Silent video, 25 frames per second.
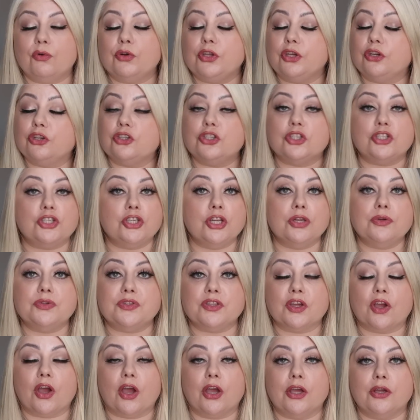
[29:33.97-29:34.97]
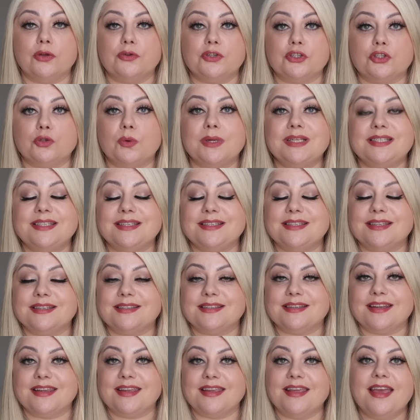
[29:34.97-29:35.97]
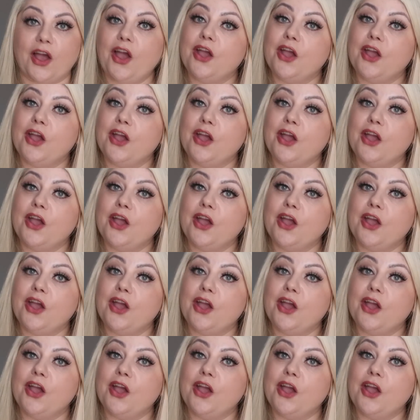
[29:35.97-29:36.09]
or you can just use the code 20Disney.